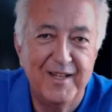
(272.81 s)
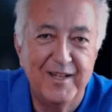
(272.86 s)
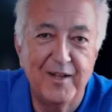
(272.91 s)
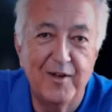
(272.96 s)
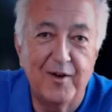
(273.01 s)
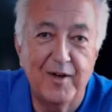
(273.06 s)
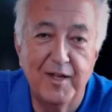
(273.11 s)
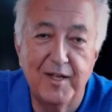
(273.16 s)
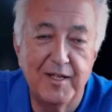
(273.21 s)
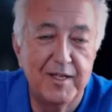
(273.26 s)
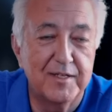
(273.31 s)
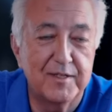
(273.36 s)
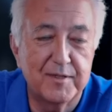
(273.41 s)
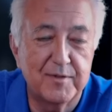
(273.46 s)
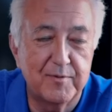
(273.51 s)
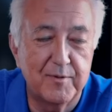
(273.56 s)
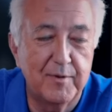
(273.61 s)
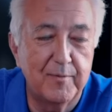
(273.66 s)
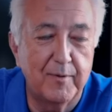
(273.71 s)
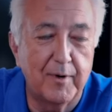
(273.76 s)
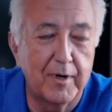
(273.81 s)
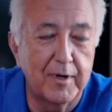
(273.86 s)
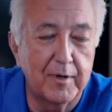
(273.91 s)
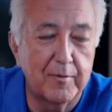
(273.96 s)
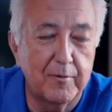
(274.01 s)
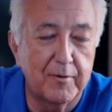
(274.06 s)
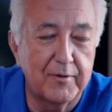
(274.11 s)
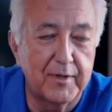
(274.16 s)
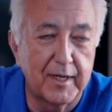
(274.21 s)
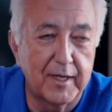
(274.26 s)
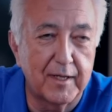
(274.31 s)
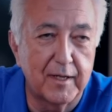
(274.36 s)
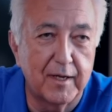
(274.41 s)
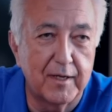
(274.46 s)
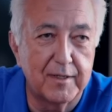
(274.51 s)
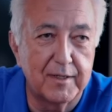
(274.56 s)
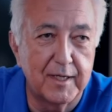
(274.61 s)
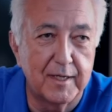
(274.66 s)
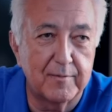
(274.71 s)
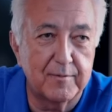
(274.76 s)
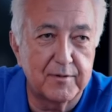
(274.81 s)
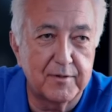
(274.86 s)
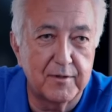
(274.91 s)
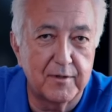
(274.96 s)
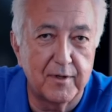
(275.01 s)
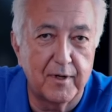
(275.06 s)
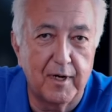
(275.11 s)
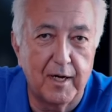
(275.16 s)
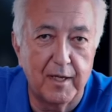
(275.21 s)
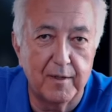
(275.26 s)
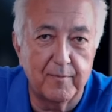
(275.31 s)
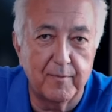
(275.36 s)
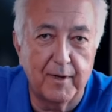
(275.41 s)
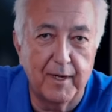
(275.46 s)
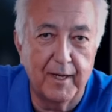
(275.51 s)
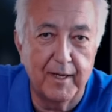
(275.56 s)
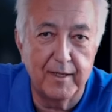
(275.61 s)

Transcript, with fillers: No, it's remarkable technology. I'm still awed by